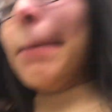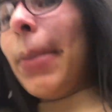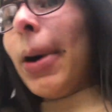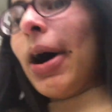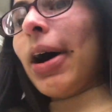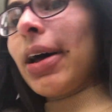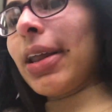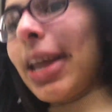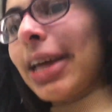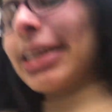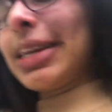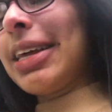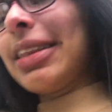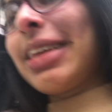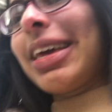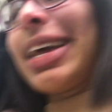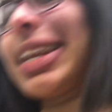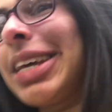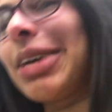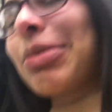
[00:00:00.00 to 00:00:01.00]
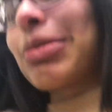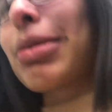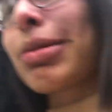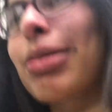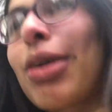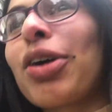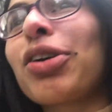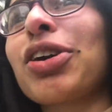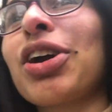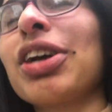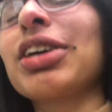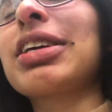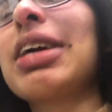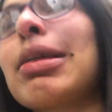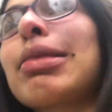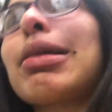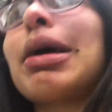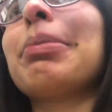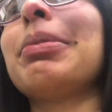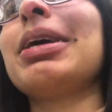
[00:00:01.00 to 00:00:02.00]
but like near the end it was so good
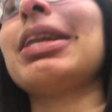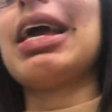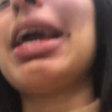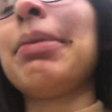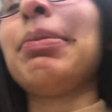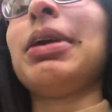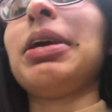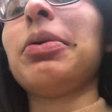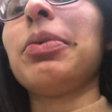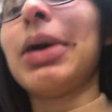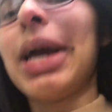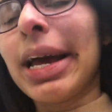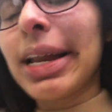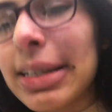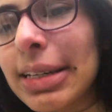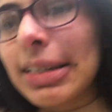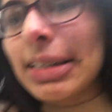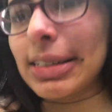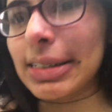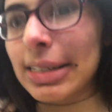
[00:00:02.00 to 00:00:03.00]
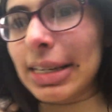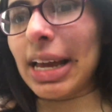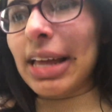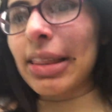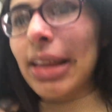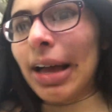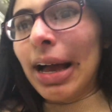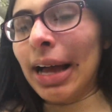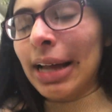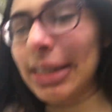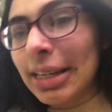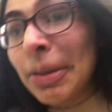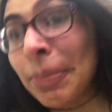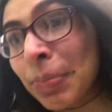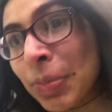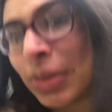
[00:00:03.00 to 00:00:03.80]
because like me and Amy we ended it together and